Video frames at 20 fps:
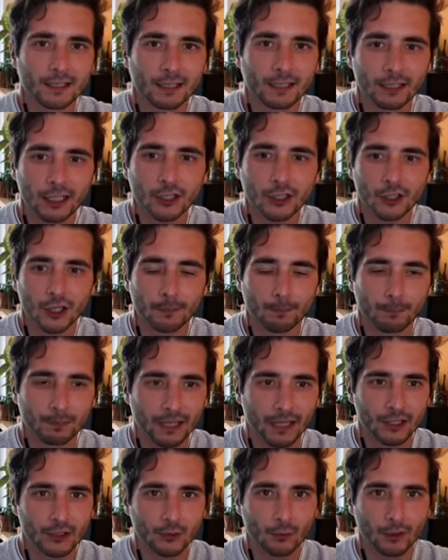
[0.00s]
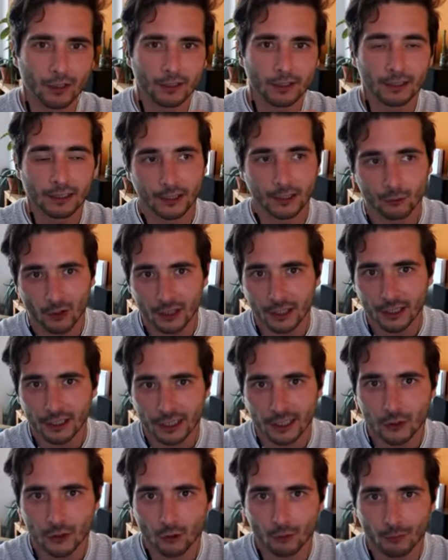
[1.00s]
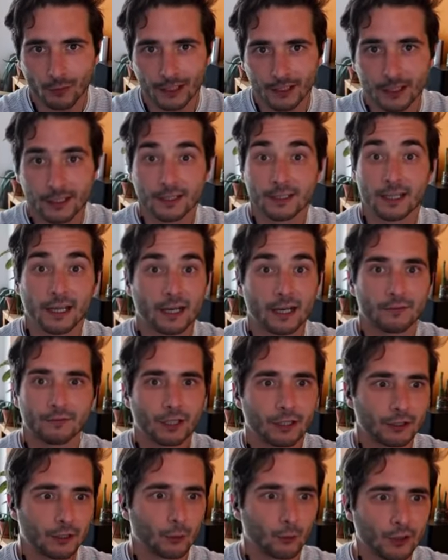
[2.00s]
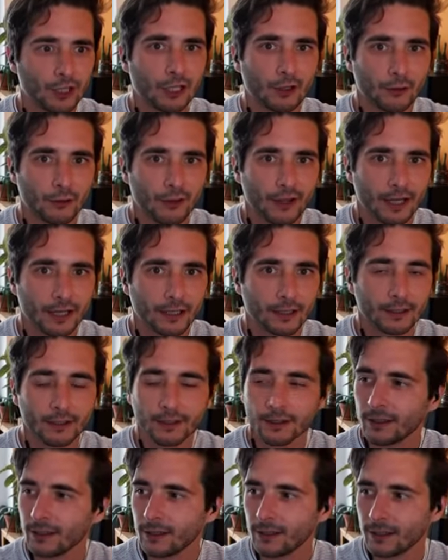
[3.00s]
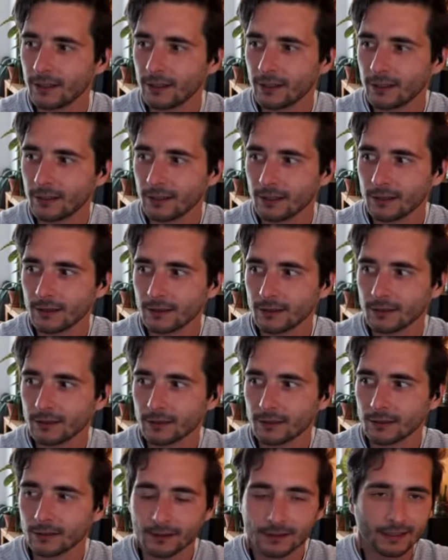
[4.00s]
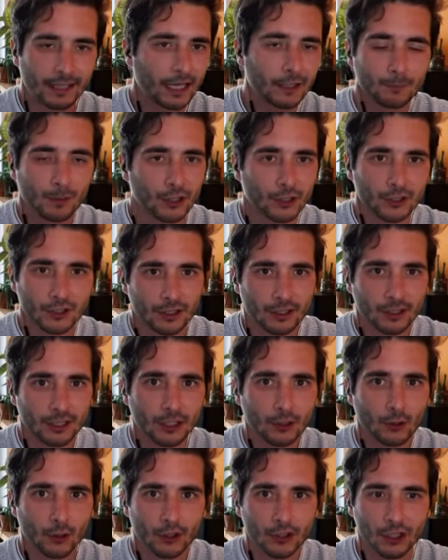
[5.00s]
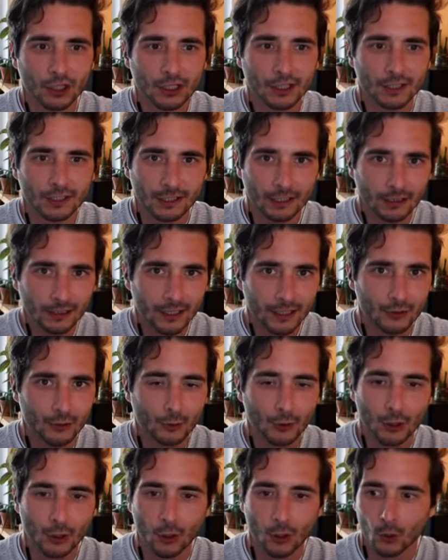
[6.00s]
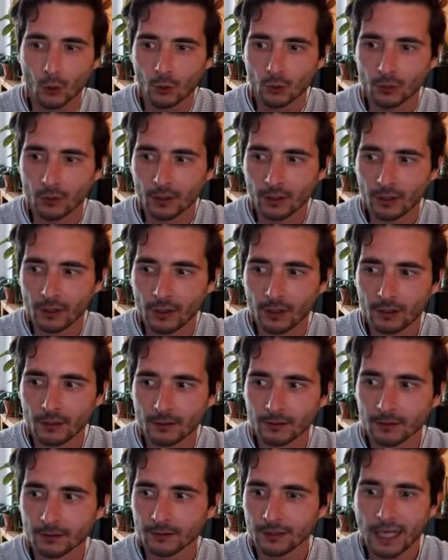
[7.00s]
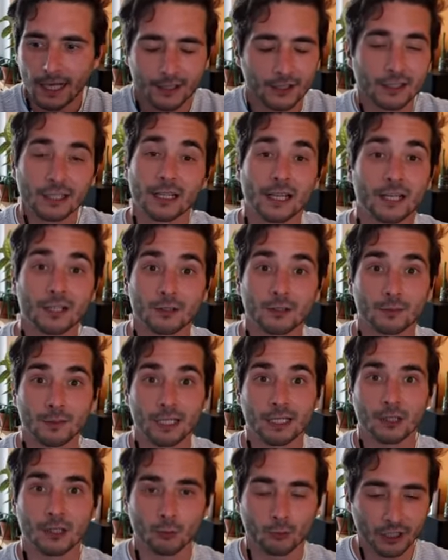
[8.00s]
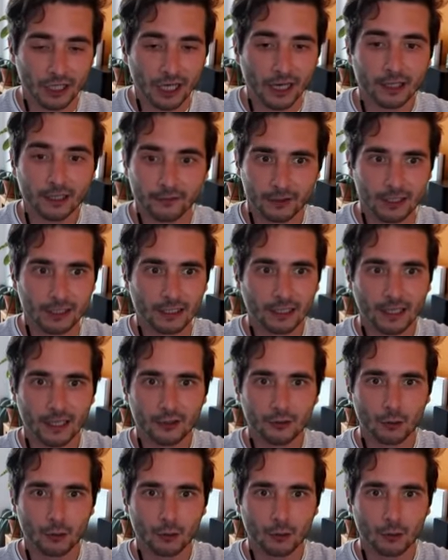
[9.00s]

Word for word: DJ plays with electronic instruments instead of the real thing, that person, he or she, still has to know, yeah, still has to be creative, still has to